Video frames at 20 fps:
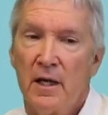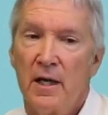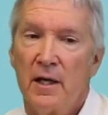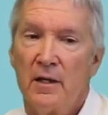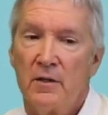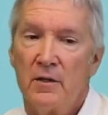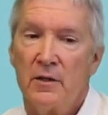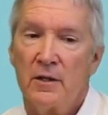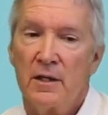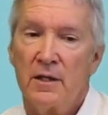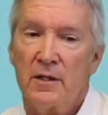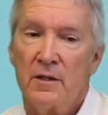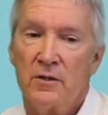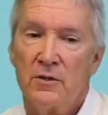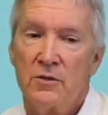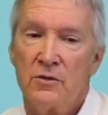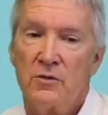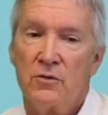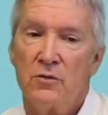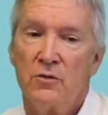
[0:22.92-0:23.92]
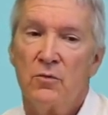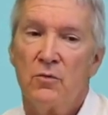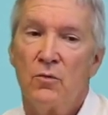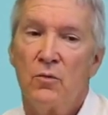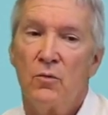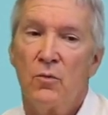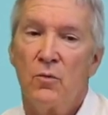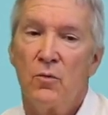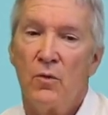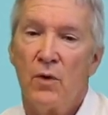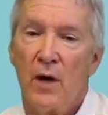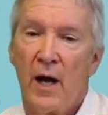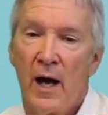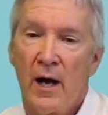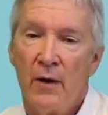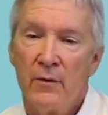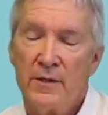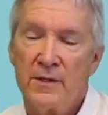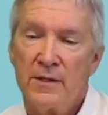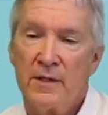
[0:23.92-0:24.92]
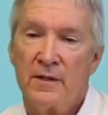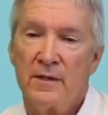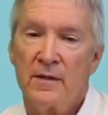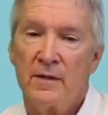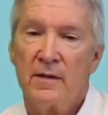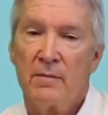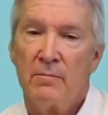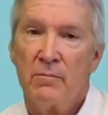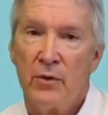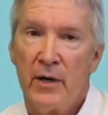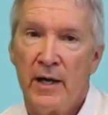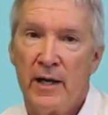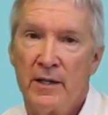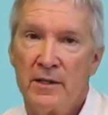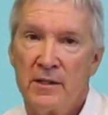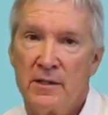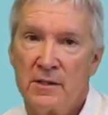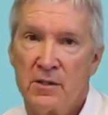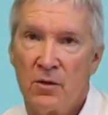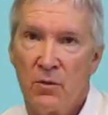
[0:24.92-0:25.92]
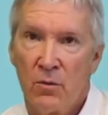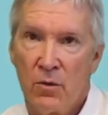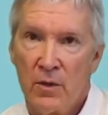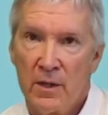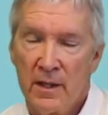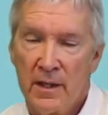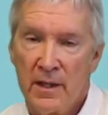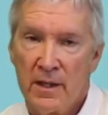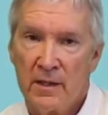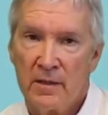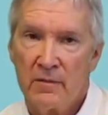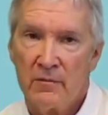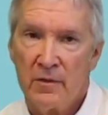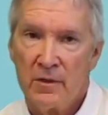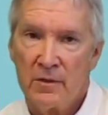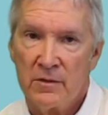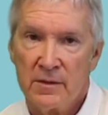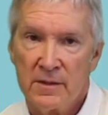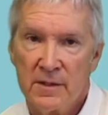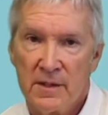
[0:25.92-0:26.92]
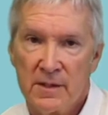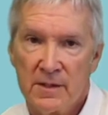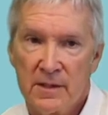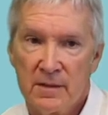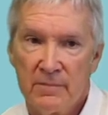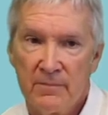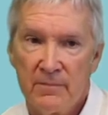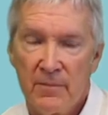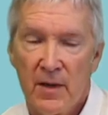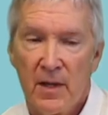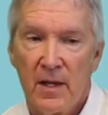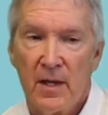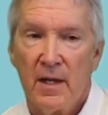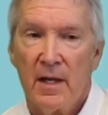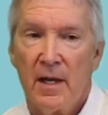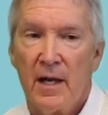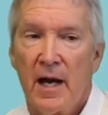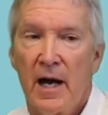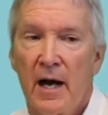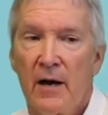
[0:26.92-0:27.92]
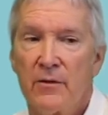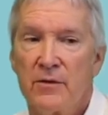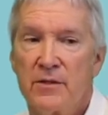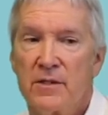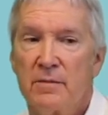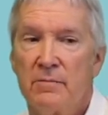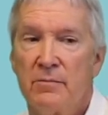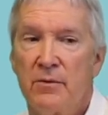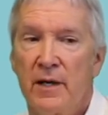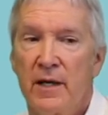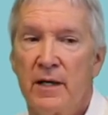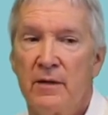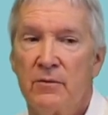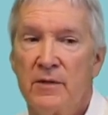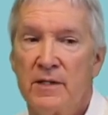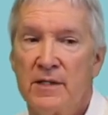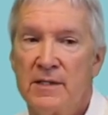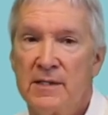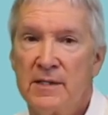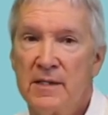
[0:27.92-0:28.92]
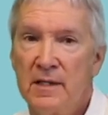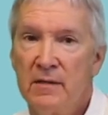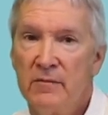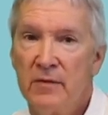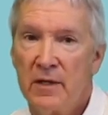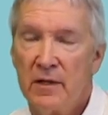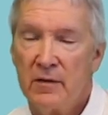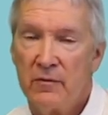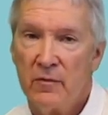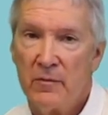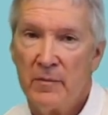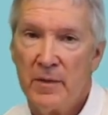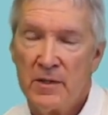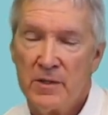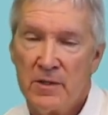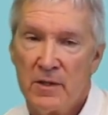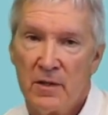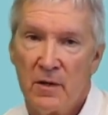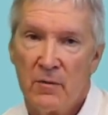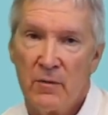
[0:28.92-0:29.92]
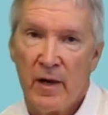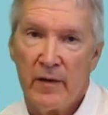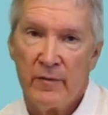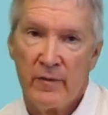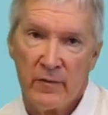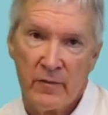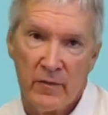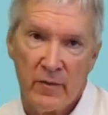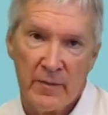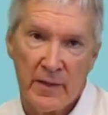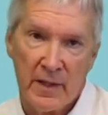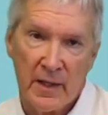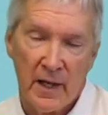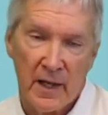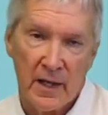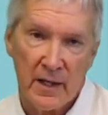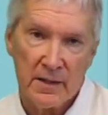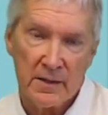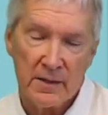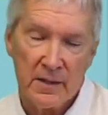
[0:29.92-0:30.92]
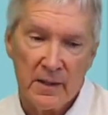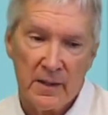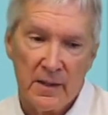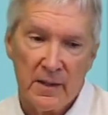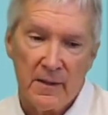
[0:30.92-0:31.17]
and look into how is it that the brain is coordinating the visual system? How is the brain receiving information arriving from the eyes?